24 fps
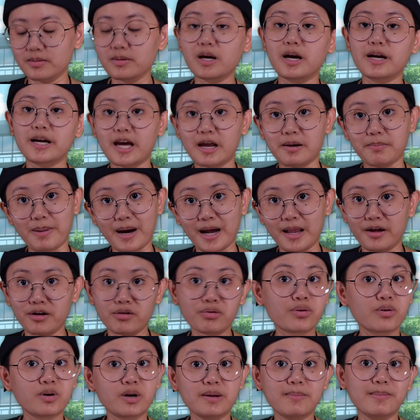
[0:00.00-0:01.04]
again, by like
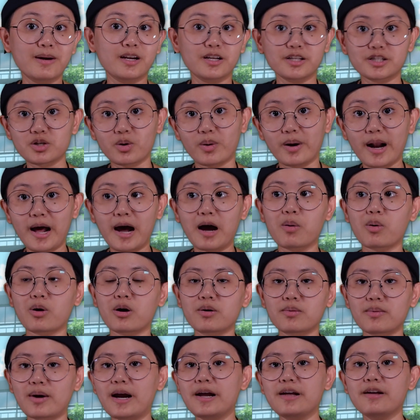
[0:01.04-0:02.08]
30 minutes or an hour,
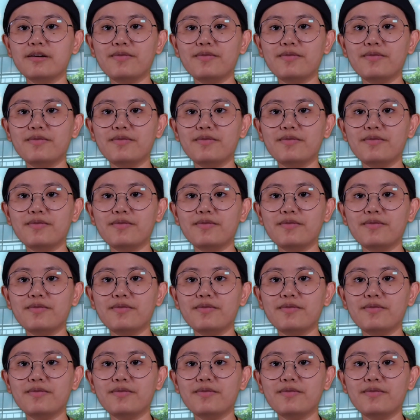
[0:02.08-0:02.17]
right?